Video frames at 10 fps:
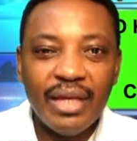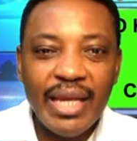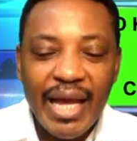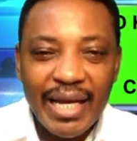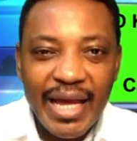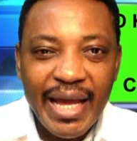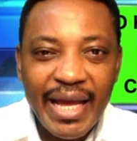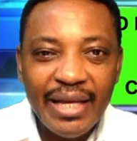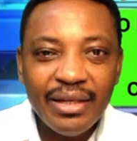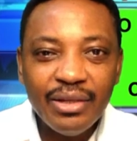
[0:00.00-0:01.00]
They are
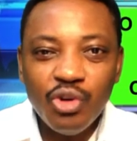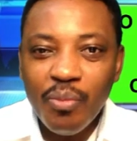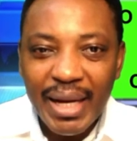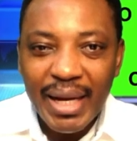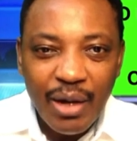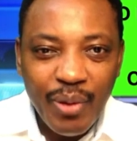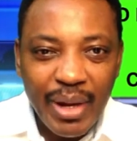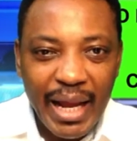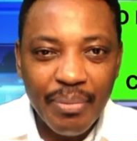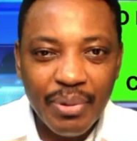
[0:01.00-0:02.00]
there, no matter
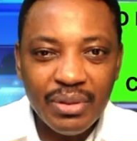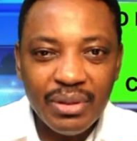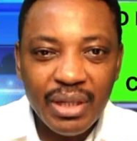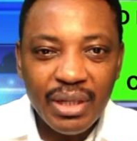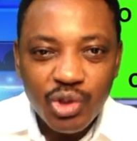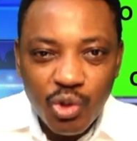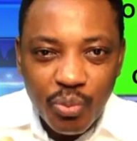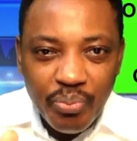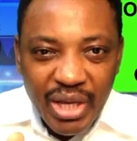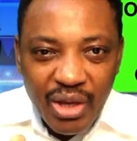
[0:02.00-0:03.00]
what happened, to
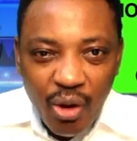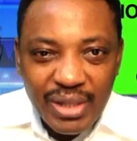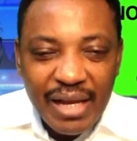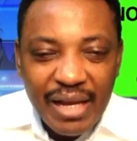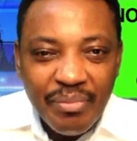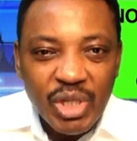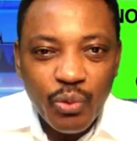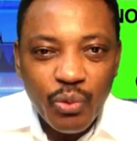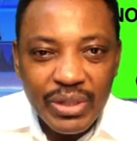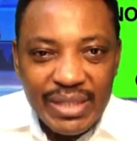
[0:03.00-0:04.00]
bring us and make
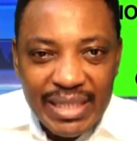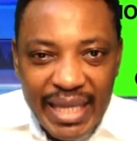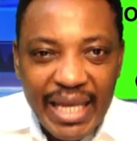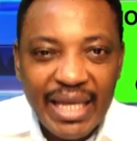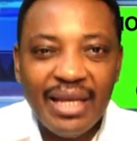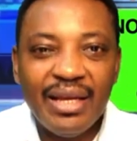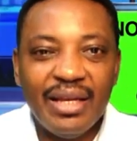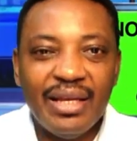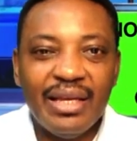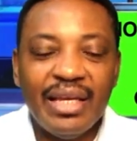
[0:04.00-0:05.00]
sure we stay
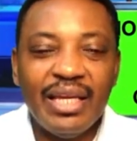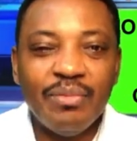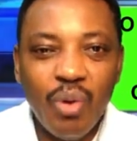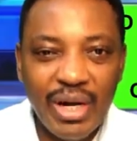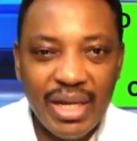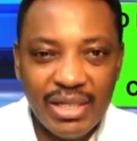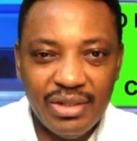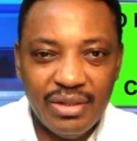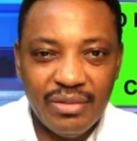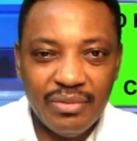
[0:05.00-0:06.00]
in
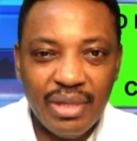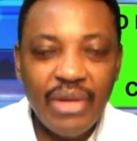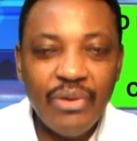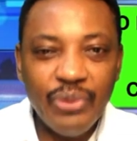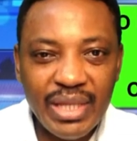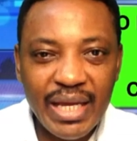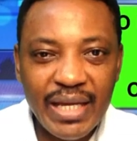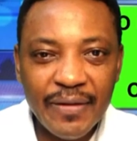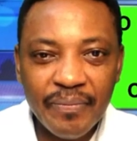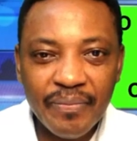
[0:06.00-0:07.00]
bondage. In
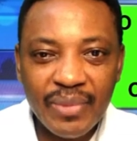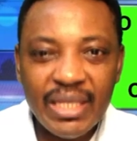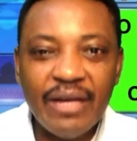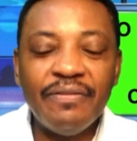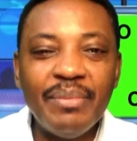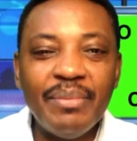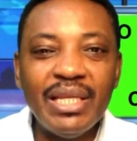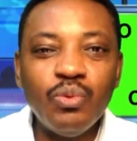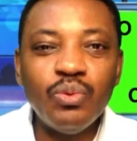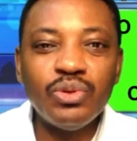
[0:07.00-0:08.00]
return, their
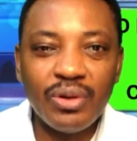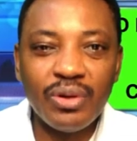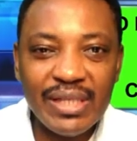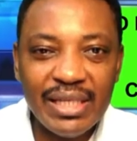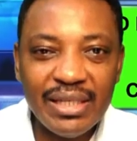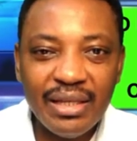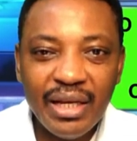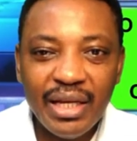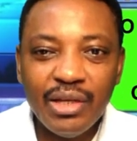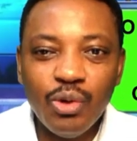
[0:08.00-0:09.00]
family will succeed.
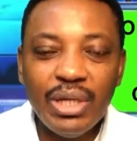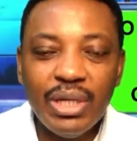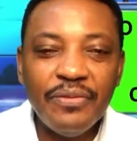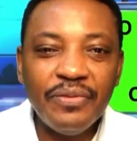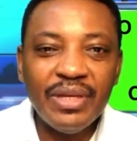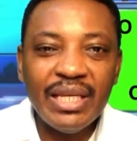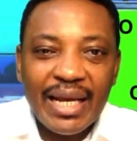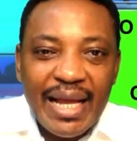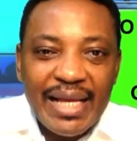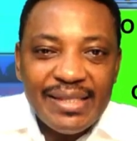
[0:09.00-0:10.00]
They'll live in a
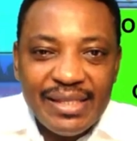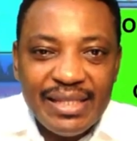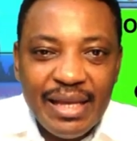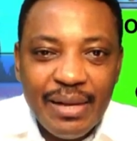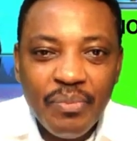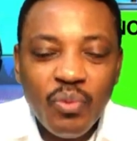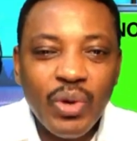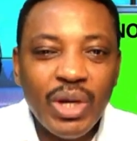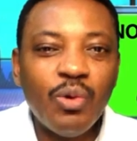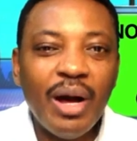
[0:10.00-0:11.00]
class system
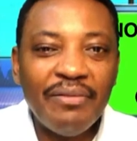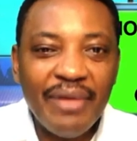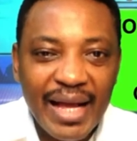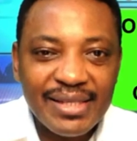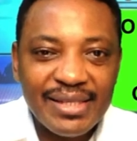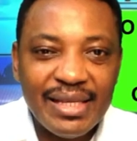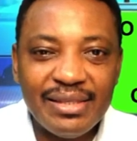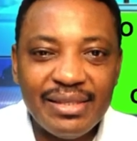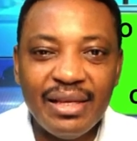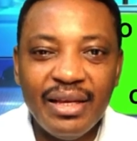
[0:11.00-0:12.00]
where they'll have
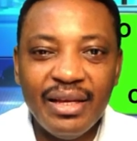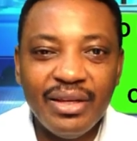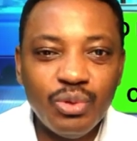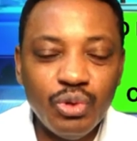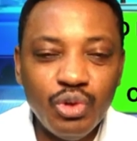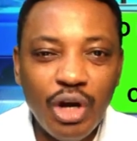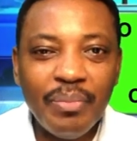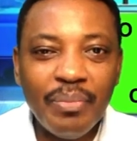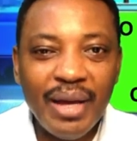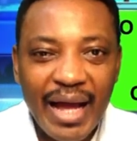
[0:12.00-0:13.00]
access to
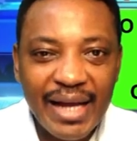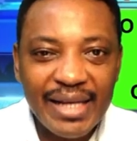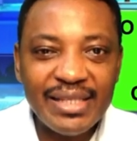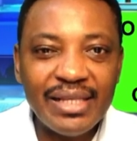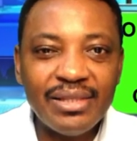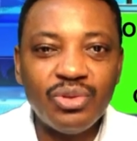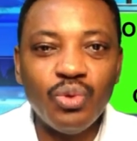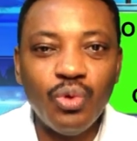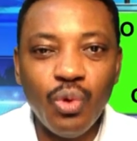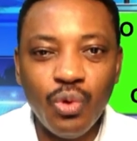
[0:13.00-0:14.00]
job, access
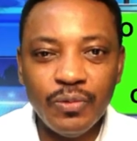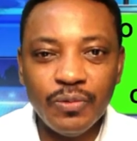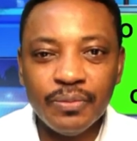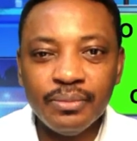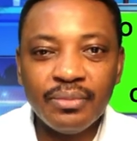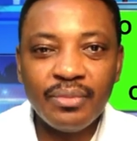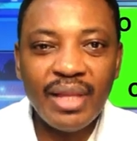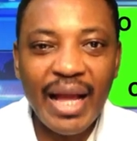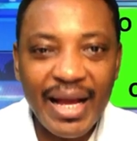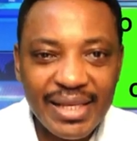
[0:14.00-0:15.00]
to loan,
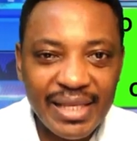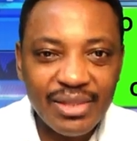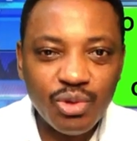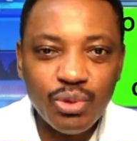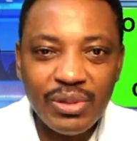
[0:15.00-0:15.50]
access to